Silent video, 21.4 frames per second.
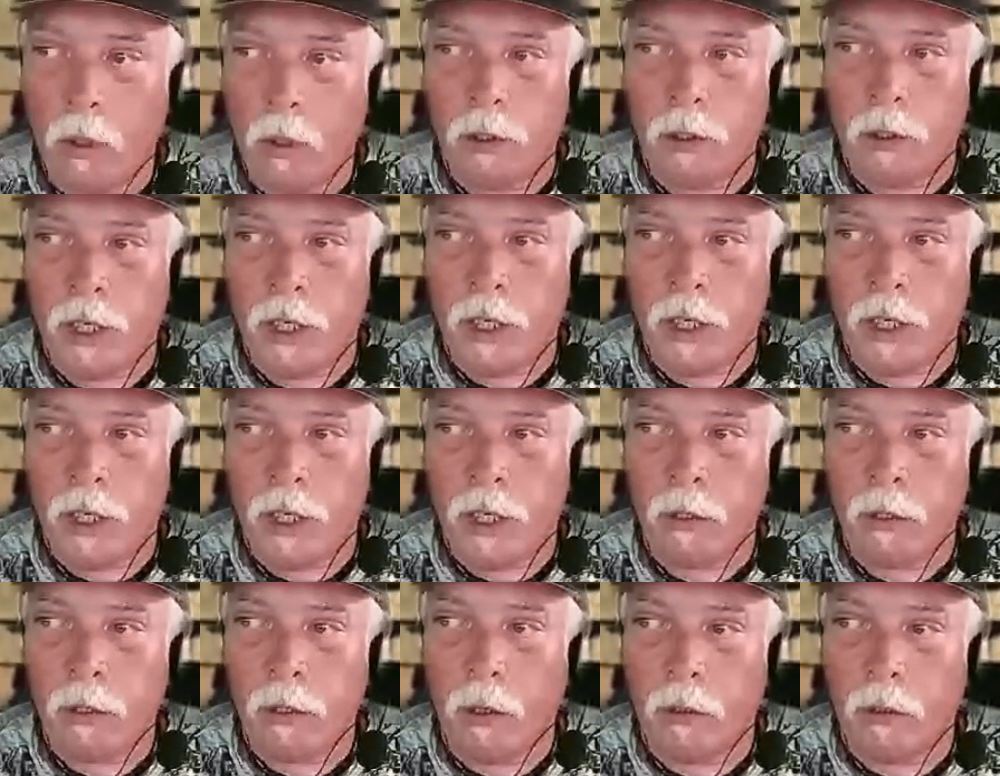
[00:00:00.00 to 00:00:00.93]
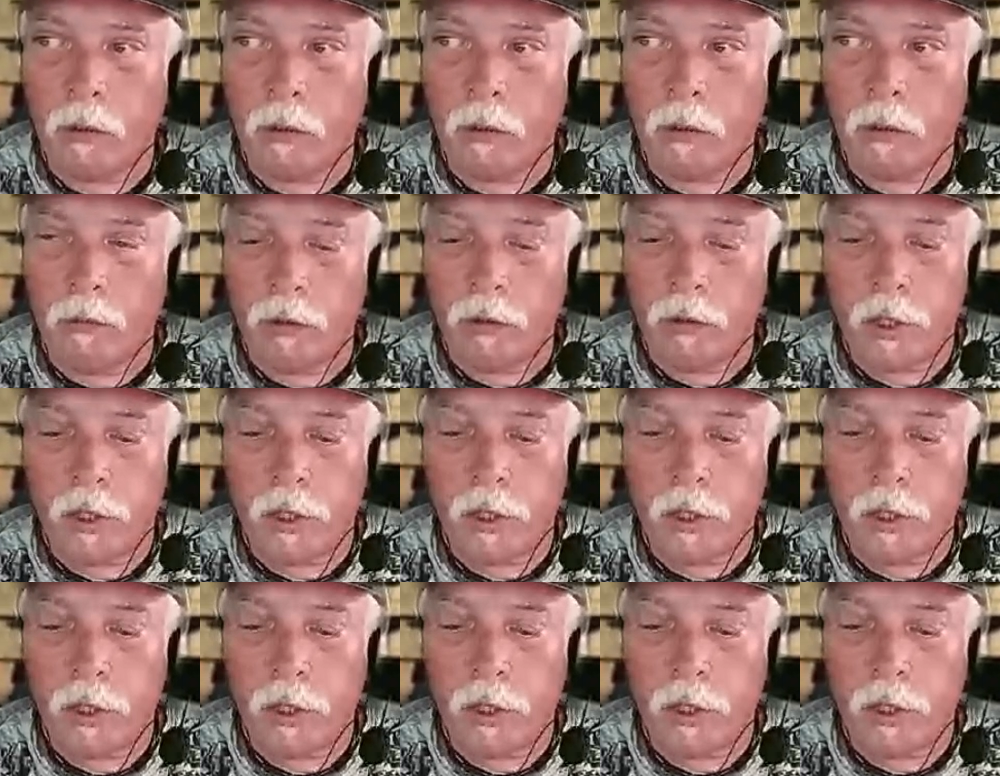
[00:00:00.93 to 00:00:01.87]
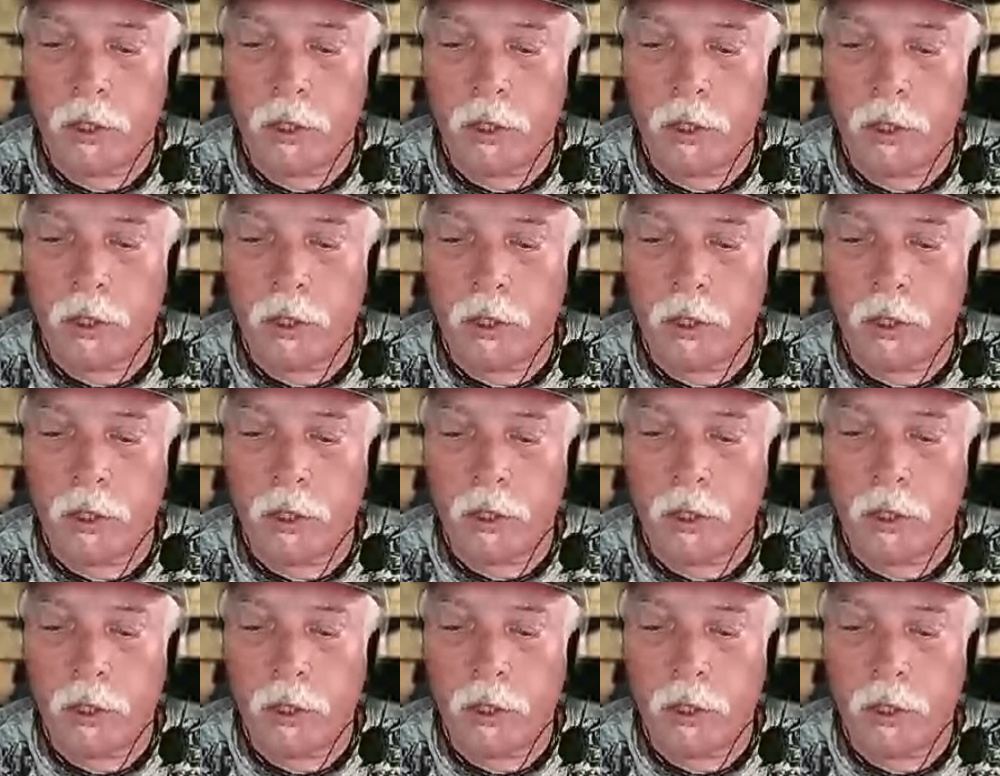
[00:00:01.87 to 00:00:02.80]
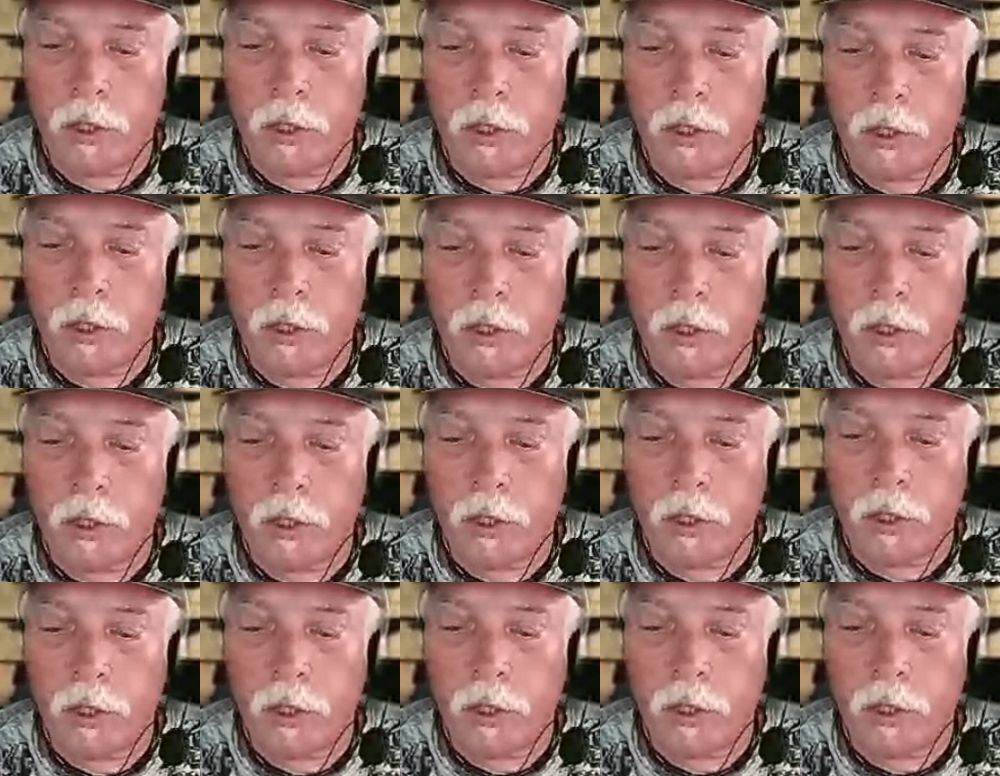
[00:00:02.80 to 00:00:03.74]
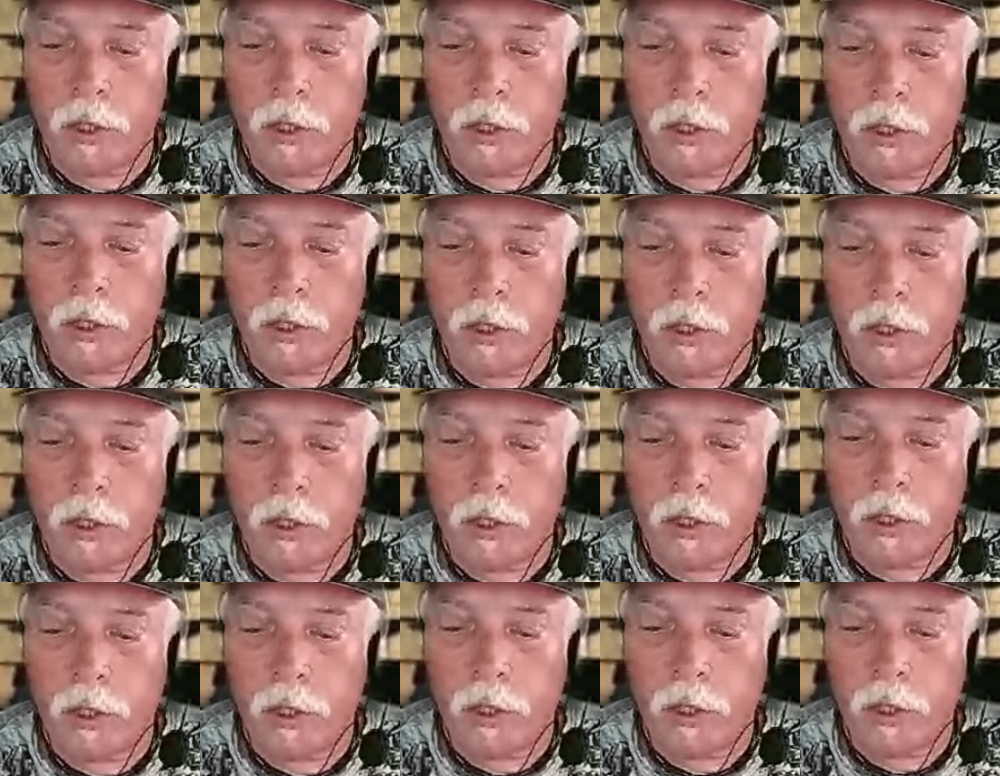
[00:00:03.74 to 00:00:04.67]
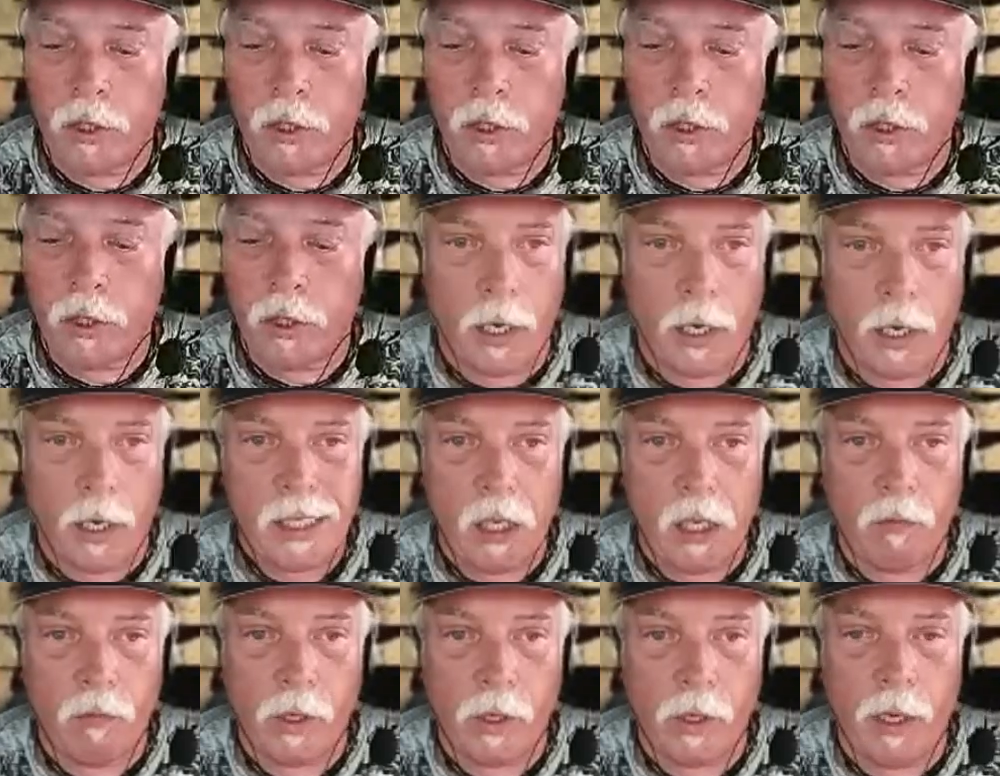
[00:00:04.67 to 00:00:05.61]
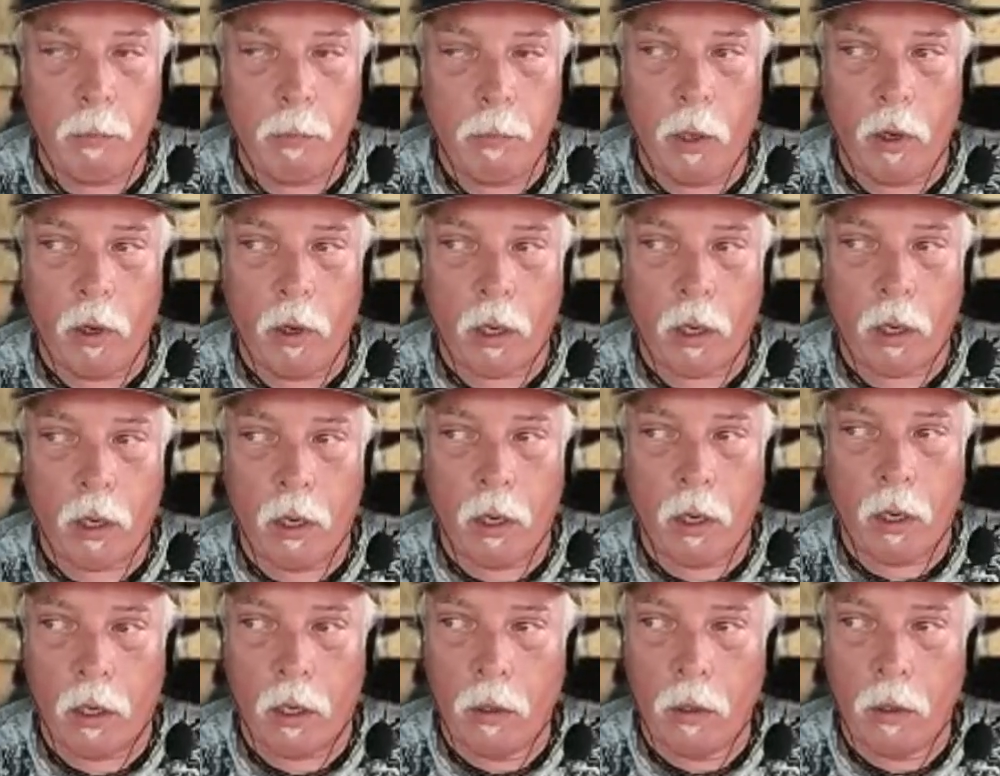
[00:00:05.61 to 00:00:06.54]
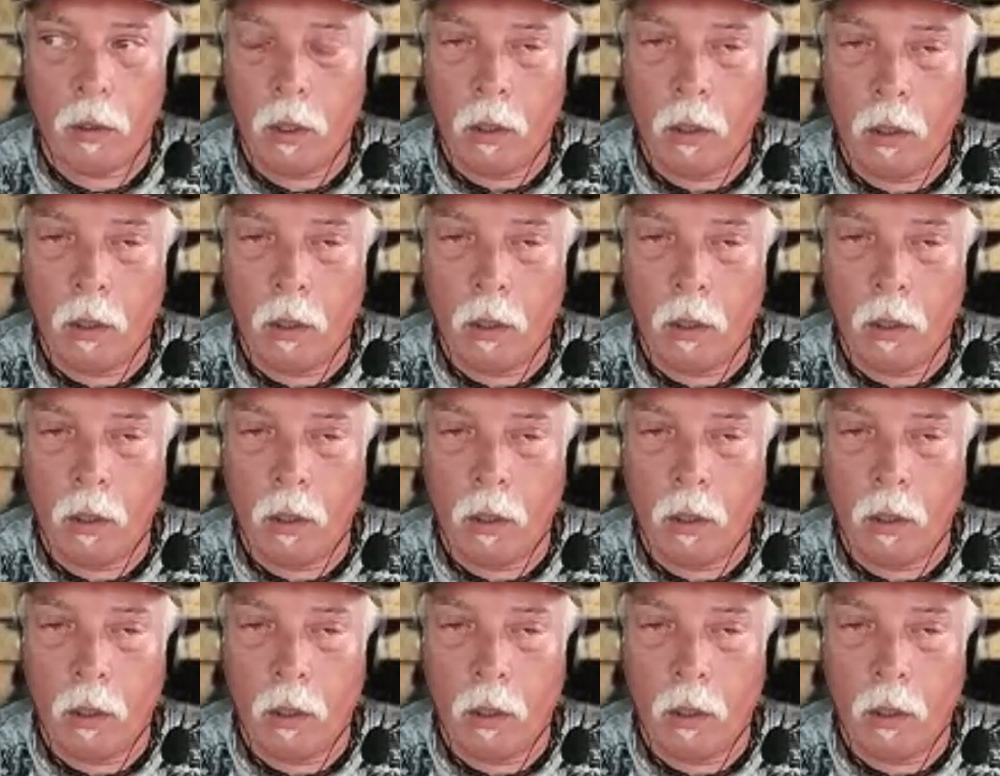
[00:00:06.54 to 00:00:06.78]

tan colored cover sheet, and it comes with full faith and credit of the United States of America.